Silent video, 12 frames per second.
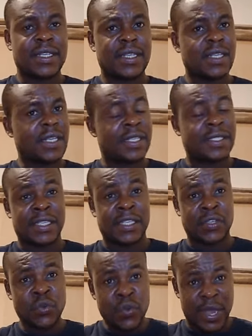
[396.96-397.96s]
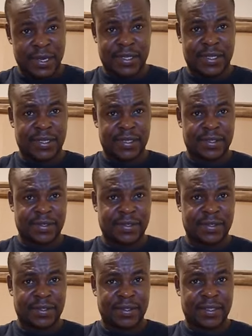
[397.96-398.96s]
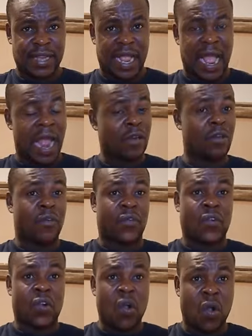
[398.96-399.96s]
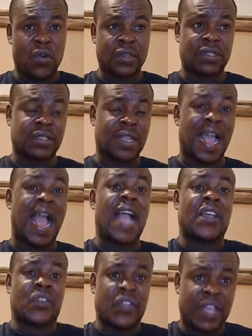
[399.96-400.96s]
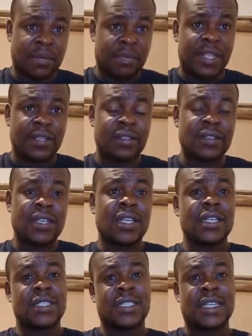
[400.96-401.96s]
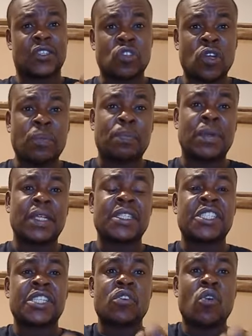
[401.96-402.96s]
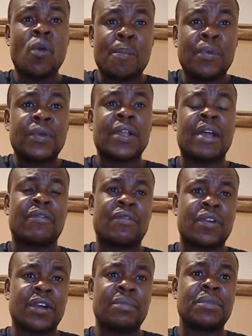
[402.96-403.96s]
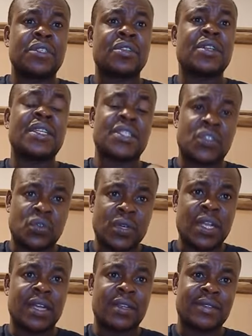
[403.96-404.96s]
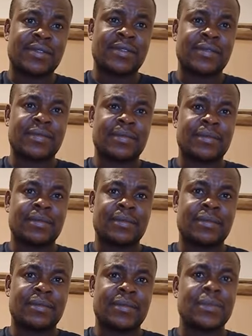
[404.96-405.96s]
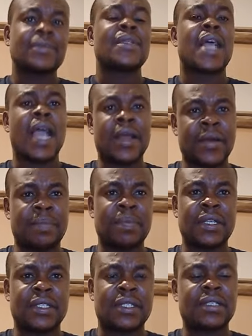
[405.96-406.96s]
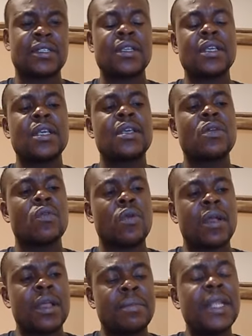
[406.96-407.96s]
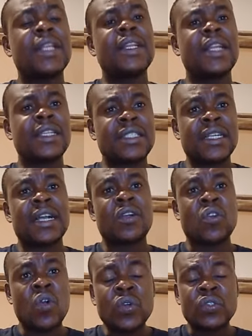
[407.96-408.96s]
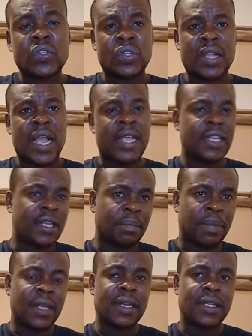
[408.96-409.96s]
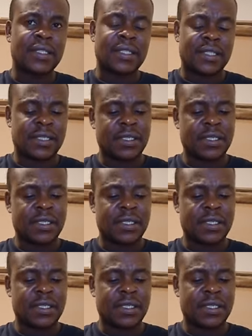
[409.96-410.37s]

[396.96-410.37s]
is in US. And of course, arguably, the third place she opened her foreign mission is Sudan. I repeat, immediately Nigeria got her independence,